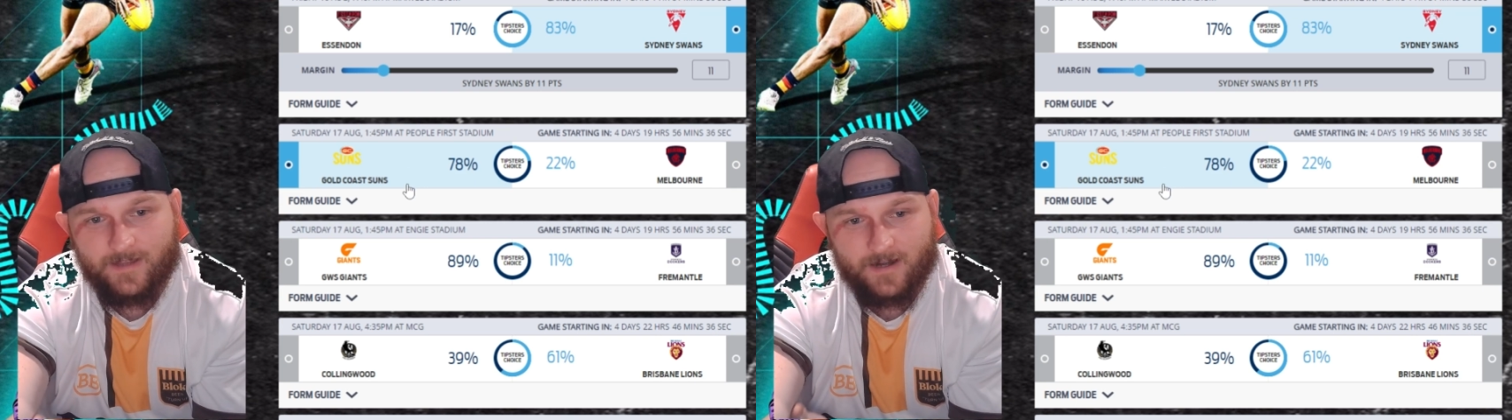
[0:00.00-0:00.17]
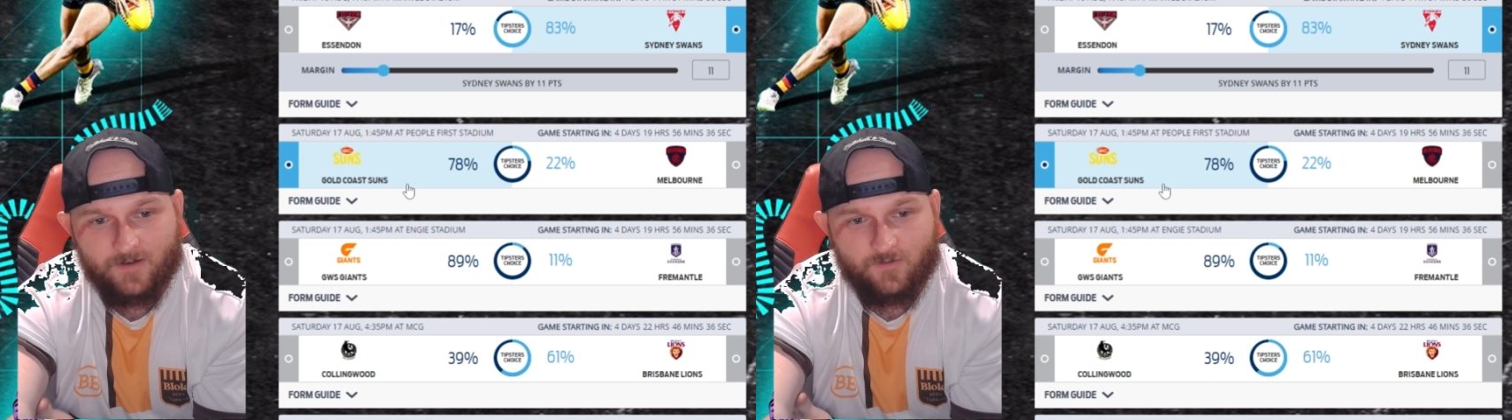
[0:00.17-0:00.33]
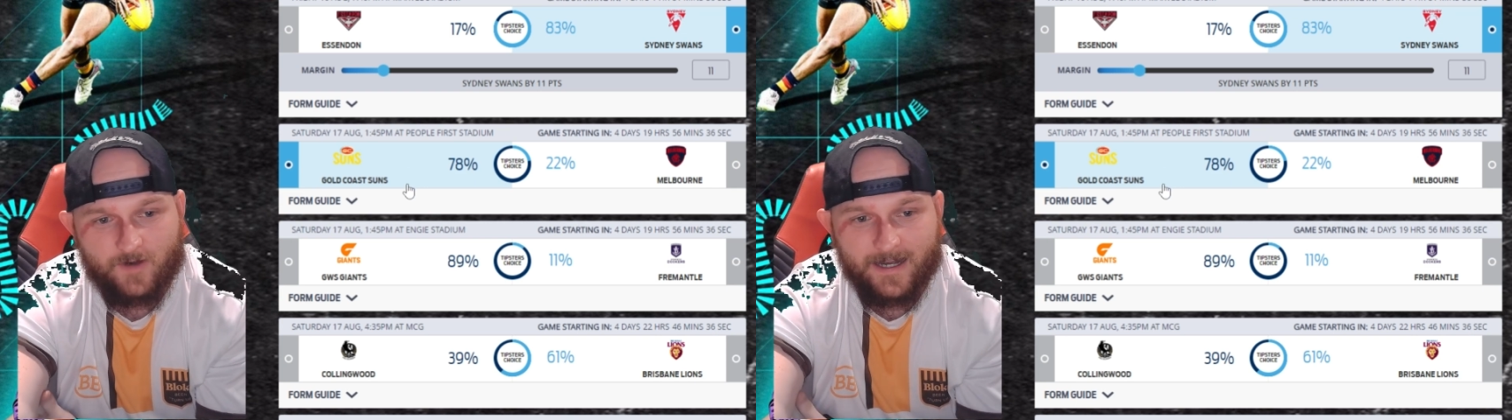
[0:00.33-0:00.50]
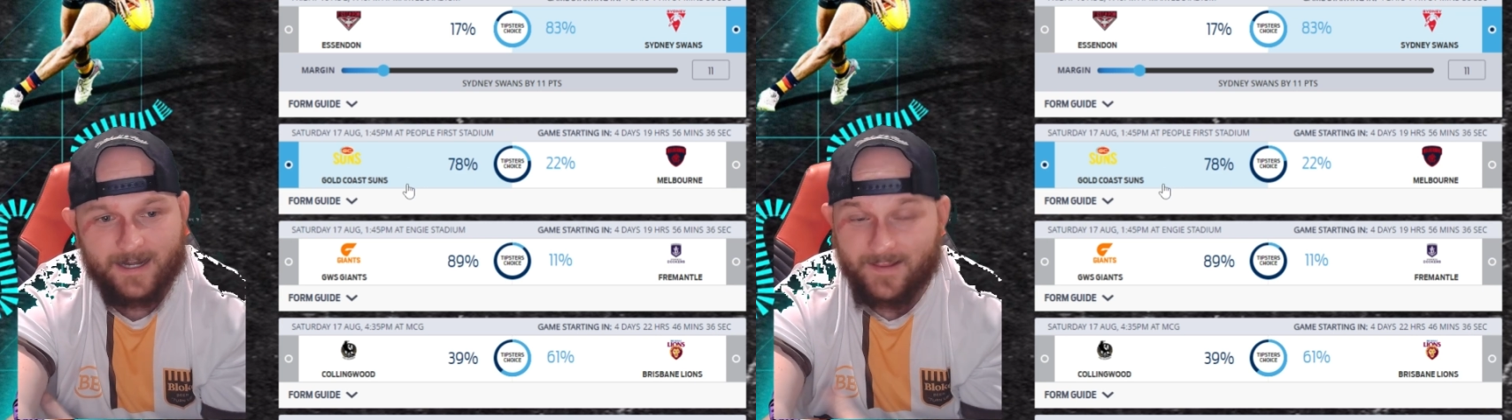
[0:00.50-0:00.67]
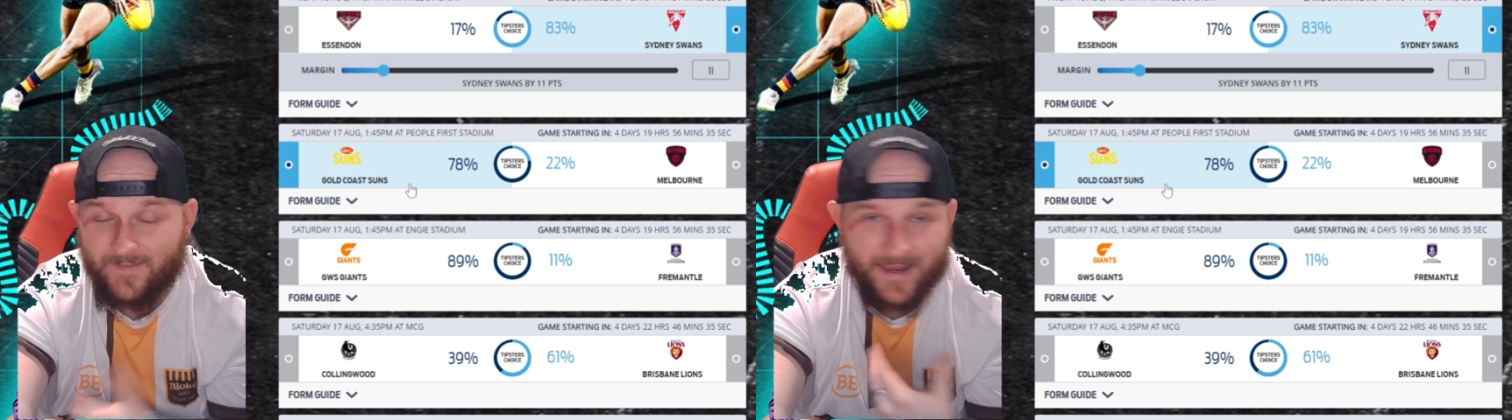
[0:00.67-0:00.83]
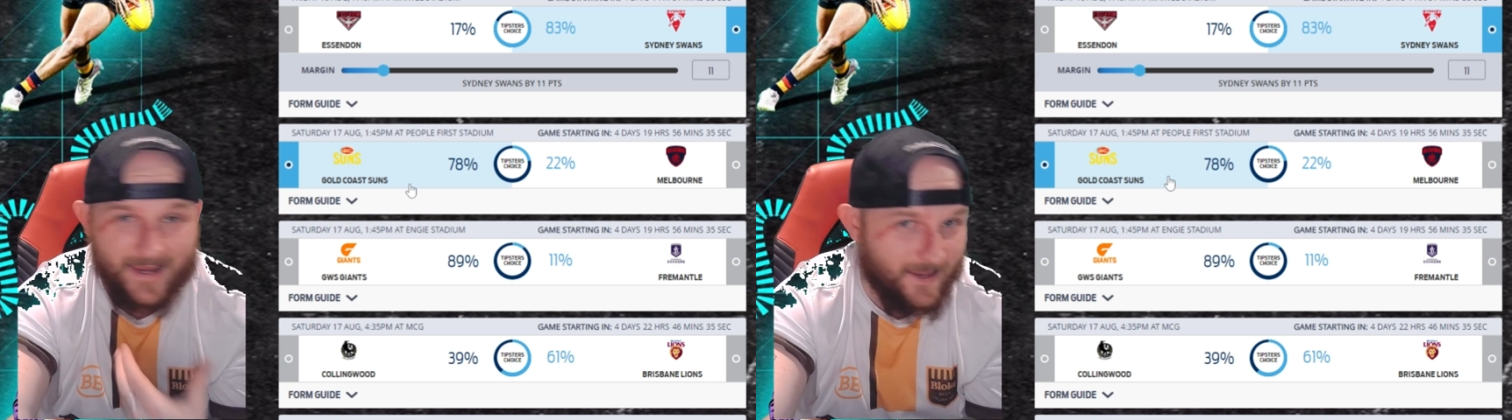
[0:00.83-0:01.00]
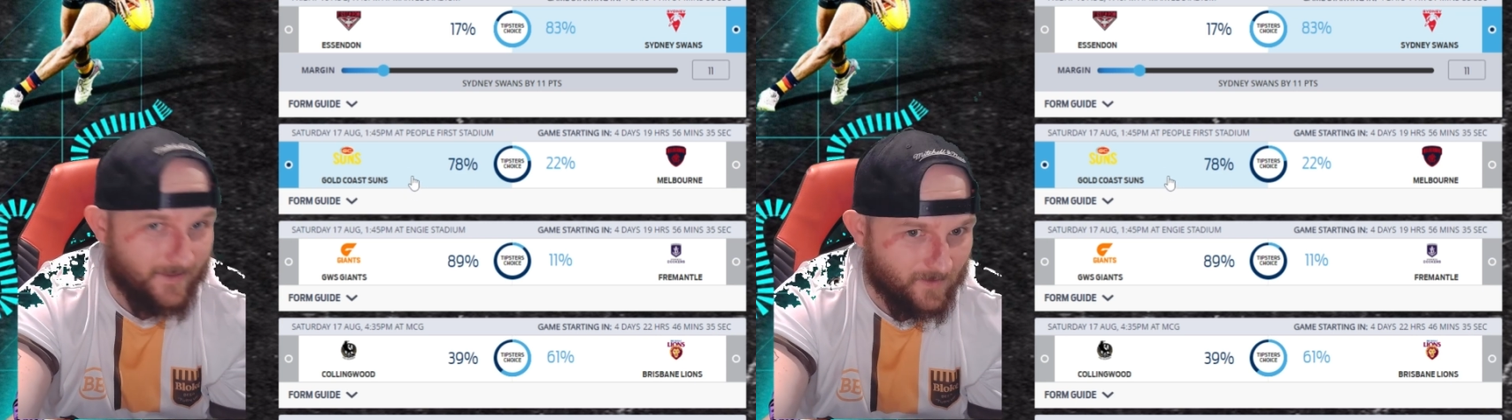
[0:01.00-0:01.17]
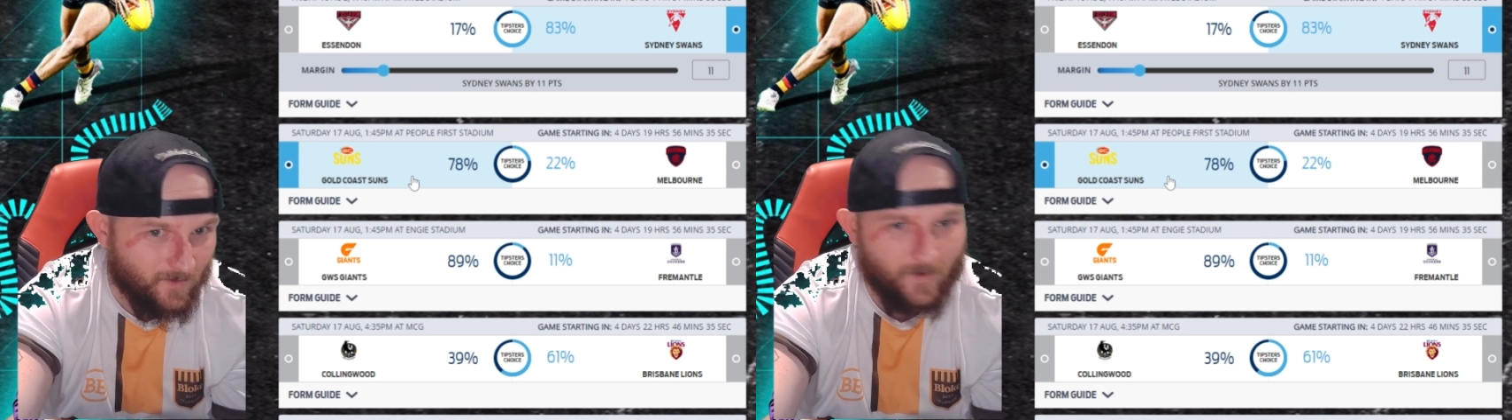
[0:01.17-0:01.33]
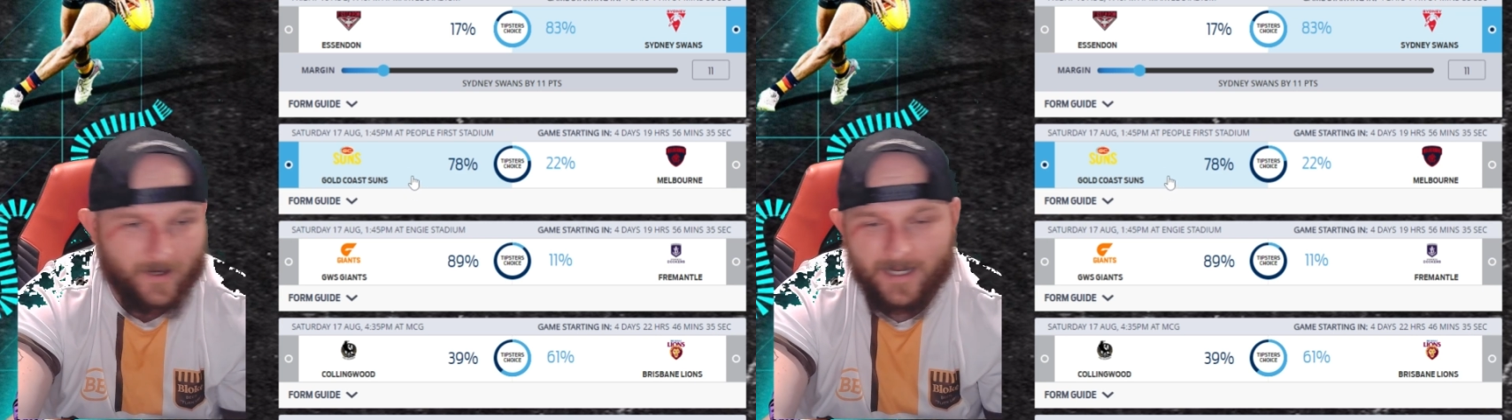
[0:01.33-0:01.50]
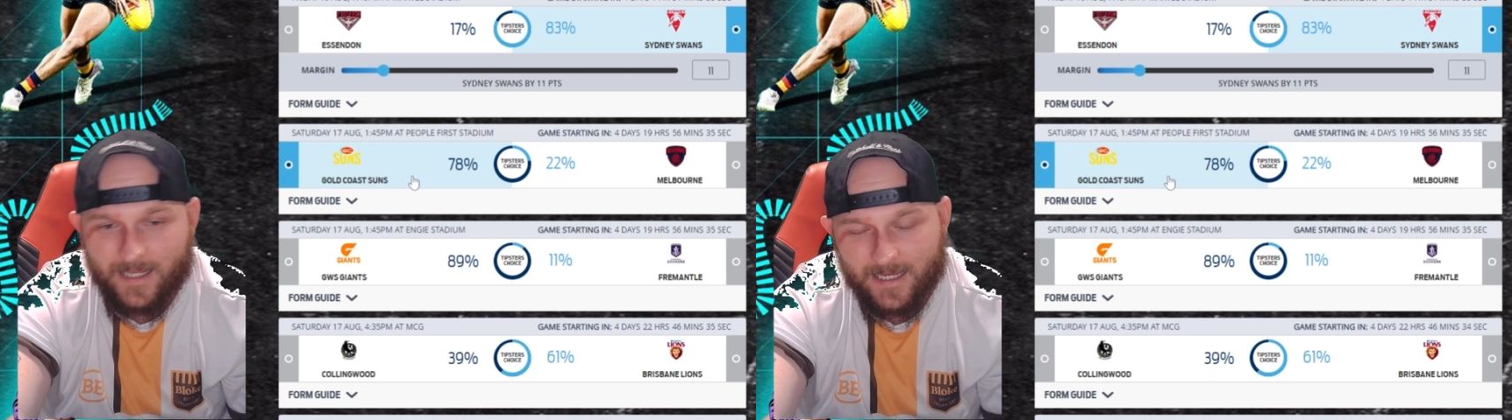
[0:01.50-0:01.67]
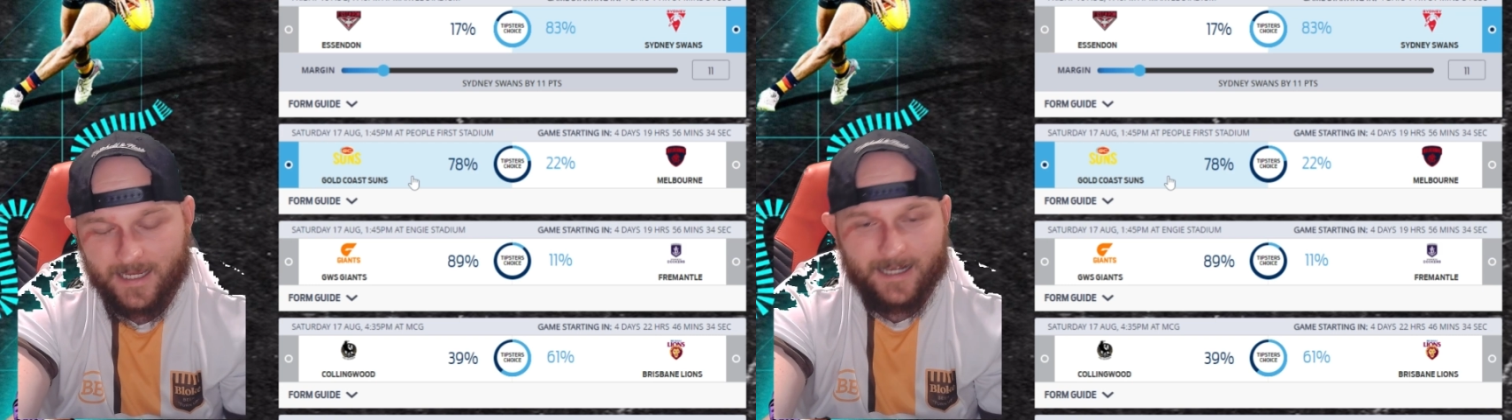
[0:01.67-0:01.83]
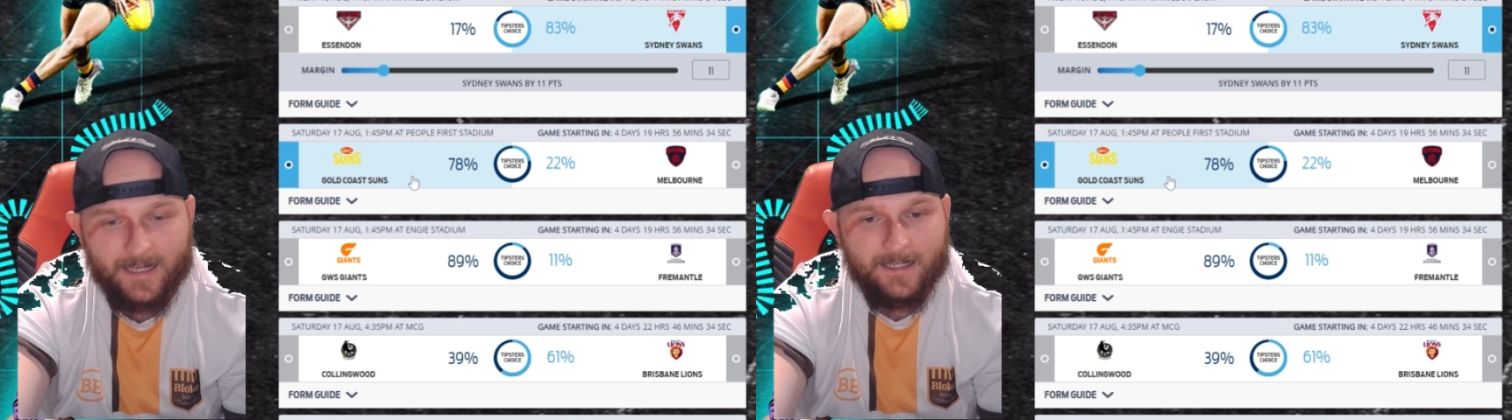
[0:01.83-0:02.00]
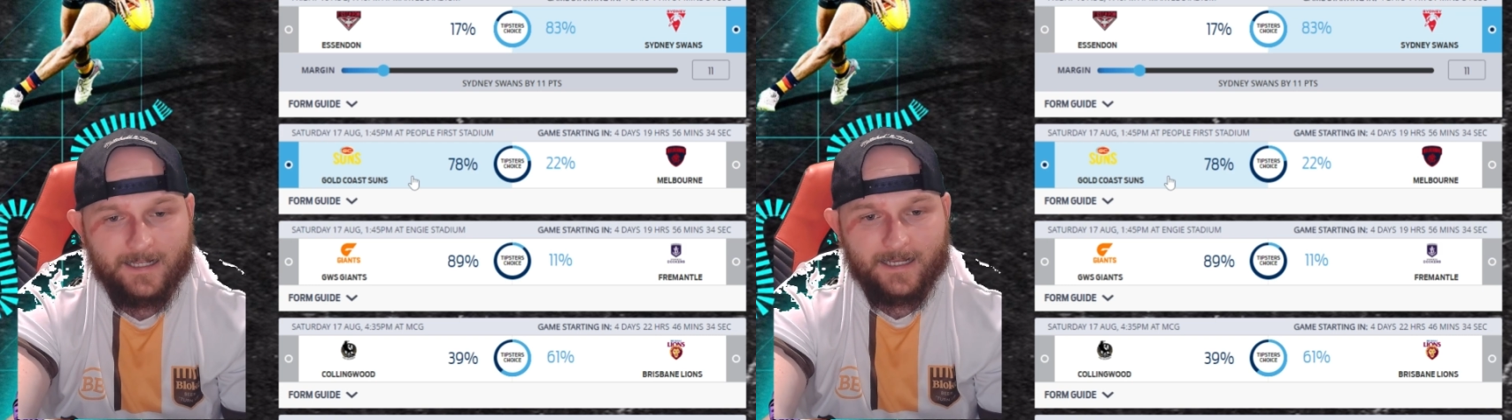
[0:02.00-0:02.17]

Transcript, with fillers: that trend and they get the win here.